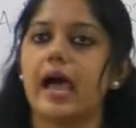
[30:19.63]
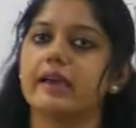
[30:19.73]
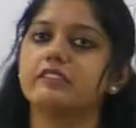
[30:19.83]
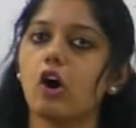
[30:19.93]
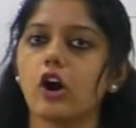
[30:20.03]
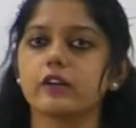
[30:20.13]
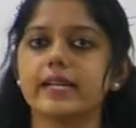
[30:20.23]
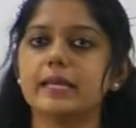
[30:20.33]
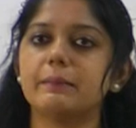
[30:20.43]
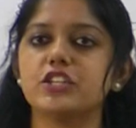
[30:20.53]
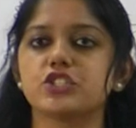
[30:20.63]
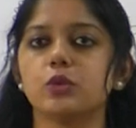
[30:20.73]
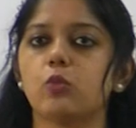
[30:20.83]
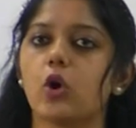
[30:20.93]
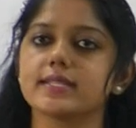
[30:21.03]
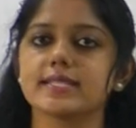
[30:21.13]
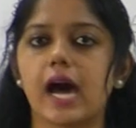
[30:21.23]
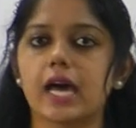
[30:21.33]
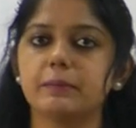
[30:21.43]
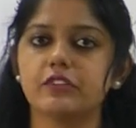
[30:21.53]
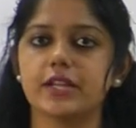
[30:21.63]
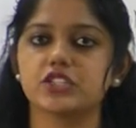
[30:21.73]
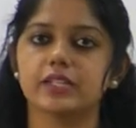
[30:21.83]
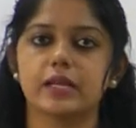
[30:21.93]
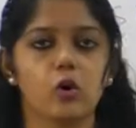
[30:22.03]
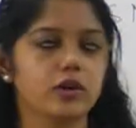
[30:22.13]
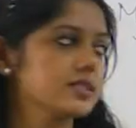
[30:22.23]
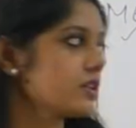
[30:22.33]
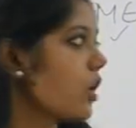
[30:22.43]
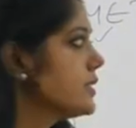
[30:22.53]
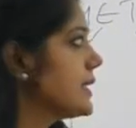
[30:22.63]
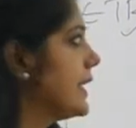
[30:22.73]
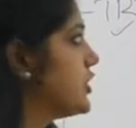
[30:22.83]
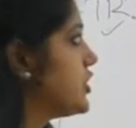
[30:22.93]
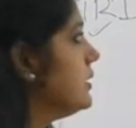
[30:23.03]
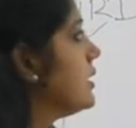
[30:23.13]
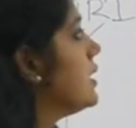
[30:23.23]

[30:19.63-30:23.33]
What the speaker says: I have already mentioned what is arbitration and what is conciliation.